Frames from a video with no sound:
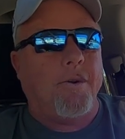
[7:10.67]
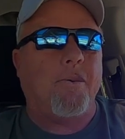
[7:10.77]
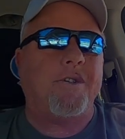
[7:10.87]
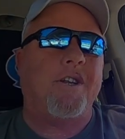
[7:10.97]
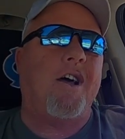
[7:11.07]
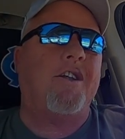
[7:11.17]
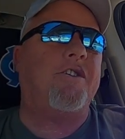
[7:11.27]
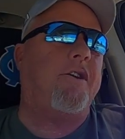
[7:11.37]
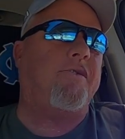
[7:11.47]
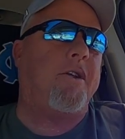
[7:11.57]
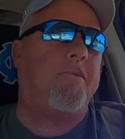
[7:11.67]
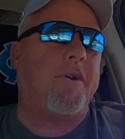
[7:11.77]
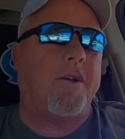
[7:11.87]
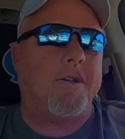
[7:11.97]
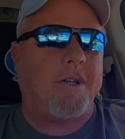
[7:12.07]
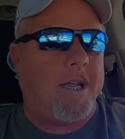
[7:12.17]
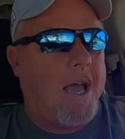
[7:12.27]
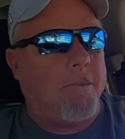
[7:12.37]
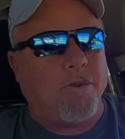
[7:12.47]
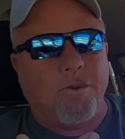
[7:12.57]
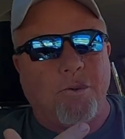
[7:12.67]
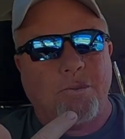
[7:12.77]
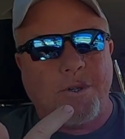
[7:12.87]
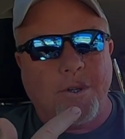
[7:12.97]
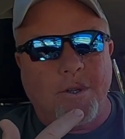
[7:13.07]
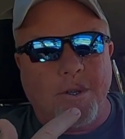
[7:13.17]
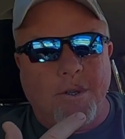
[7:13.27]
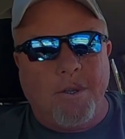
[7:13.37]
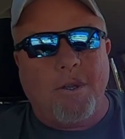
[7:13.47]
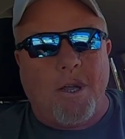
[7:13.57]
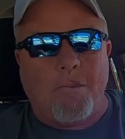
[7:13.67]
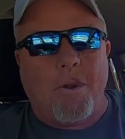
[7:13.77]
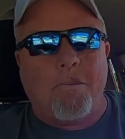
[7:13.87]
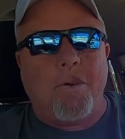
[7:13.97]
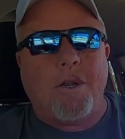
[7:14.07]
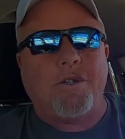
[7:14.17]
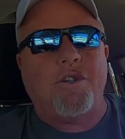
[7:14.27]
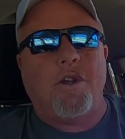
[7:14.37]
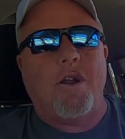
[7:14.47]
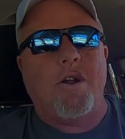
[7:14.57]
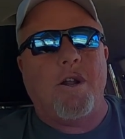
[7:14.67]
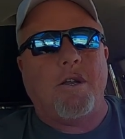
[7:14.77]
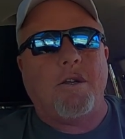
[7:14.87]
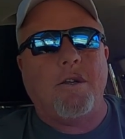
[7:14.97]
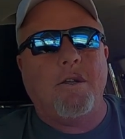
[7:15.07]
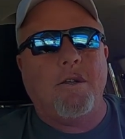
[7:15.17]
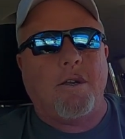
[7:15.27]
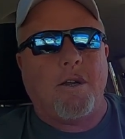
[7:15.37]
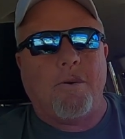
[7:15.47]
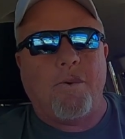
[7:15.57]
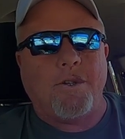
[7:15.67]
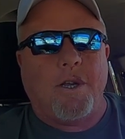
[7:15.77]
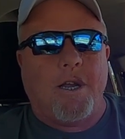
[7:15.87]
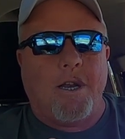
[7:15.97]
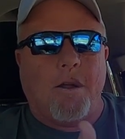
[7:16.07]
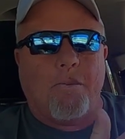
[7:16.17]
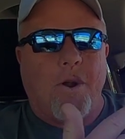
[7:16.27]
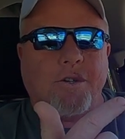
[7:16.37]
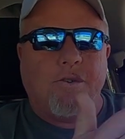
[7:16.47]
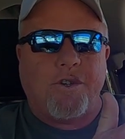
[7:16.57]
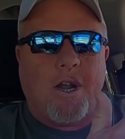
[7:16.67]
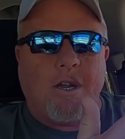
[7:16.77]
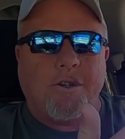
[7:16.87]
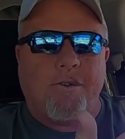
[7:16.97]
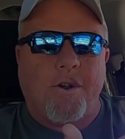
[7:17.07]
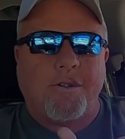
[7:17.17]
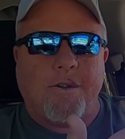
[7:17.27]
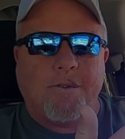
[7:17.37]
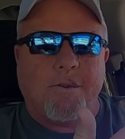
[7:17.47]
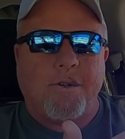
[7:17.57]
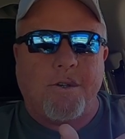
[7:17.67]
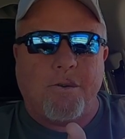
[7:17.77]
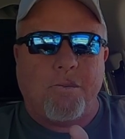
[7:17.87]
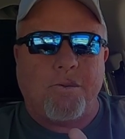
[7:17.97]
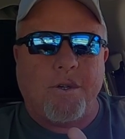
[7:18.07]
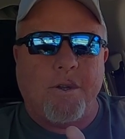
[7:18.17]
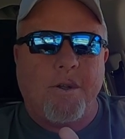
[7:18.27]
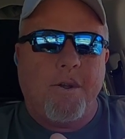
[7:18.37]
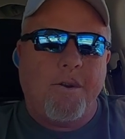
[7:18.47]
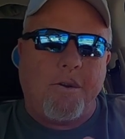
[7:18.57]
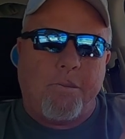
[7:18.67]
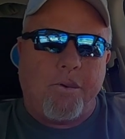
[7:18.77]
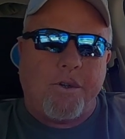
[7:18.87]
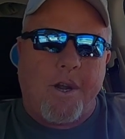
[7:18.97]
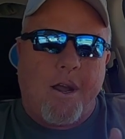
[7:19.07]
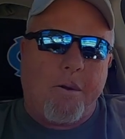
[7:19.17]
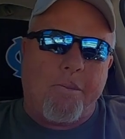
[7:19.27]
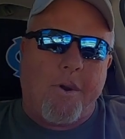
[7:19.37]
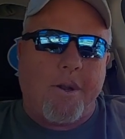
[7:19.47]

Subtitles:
Or was it not shifting because the cap tubes had been pinched shut on it and it wasn't getting a pressure change across those little tubes to push that